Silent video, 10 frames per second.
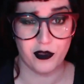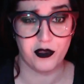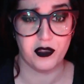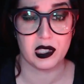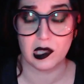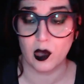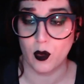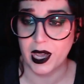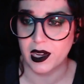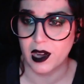fizzle
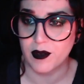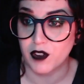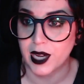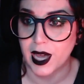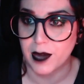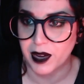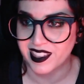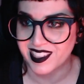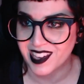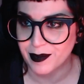away and I forget by the
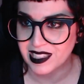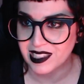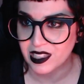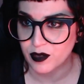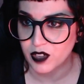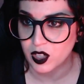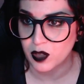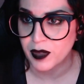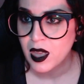time I see the film.